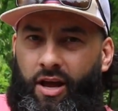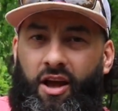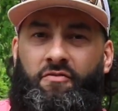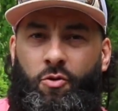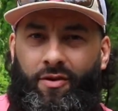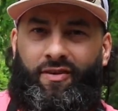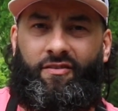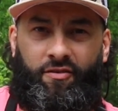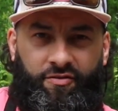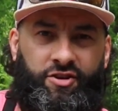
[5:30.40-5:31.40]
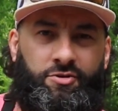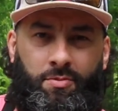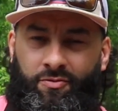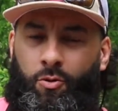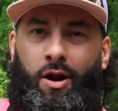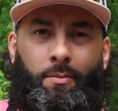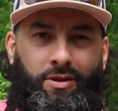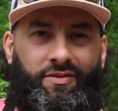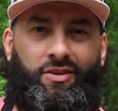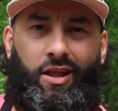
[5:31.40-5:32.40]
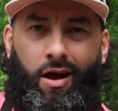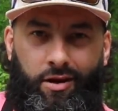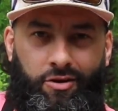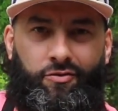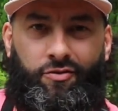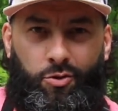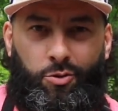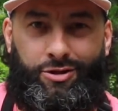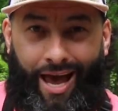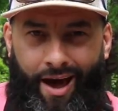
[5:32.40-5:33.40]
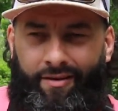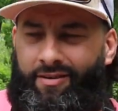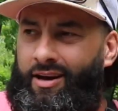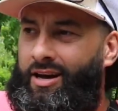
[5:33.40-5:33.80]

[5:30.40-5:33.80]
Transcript: if you have ever fished before, and I believe a lot of you viewers have,